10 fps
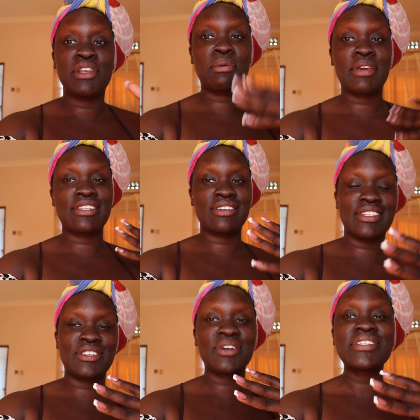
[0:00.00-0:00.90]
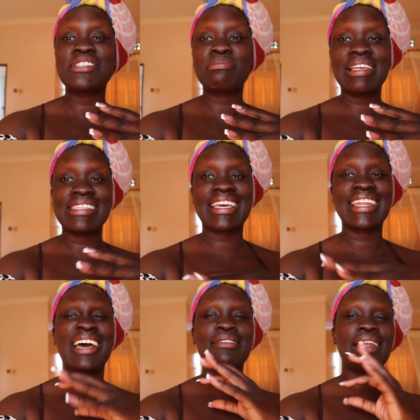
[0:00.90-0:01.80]
when we get to Auntie Concy's place, I can
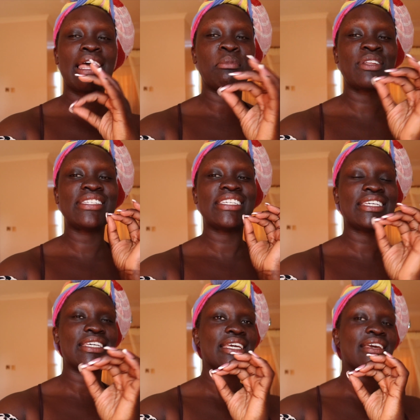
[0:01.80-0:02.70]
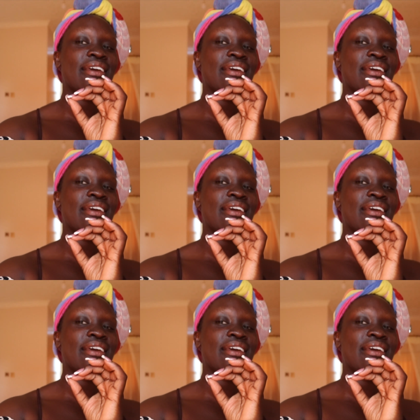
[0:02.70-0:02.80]
have a lemon tea.